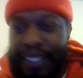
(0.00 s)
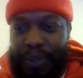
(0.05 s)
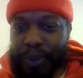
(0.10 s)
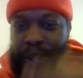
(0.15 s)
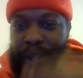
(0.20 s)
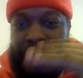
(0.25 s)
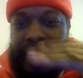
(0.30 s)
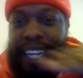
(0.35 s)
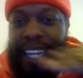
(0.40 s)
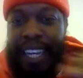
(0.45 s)

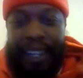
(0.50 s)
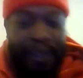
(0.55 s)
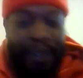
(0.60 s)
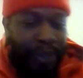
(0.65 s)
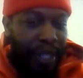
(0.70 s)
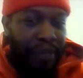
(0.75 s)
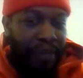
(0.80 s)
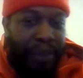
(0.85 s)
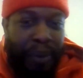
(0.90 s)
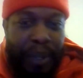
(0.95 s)
run
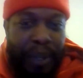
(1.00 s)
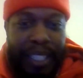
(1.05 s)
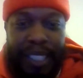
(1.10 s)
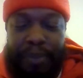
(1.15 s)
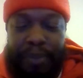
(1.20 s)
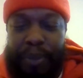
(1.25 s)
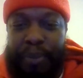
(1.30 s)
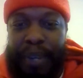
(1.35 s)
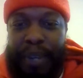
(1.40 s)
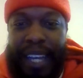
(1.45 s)
down different
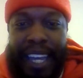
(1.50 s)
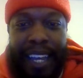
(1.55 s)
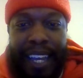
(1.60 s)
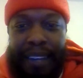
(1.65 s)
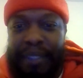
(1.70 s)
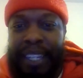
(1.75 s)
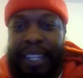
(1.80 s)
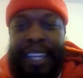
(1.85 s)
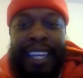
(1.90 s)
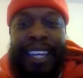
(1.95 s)
questions people
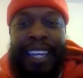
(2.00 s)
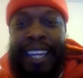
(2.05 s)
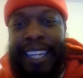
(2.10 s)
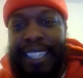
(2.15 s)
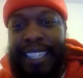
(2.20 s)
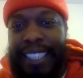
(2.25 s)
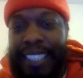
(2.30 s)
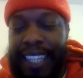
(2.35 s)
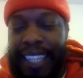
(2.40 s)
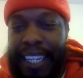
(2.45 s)
have
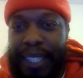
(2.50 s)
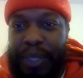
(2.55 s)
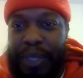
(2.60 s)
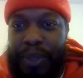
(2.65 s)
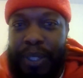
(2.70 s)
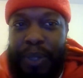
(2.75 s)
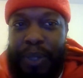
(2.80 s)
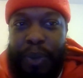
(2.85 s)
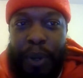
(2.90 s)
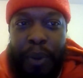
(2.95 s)
and just
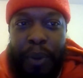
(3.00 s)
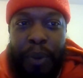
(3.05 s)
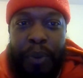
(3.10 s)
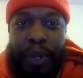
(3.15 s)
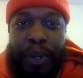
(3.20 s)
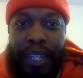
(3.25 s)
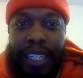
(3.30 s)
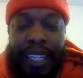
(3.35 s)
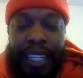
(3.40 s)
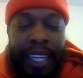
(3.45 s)
answer it the way we
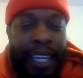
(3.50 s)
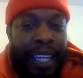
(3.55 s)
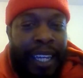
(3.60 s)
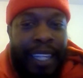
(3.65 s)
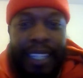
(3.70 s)
want it.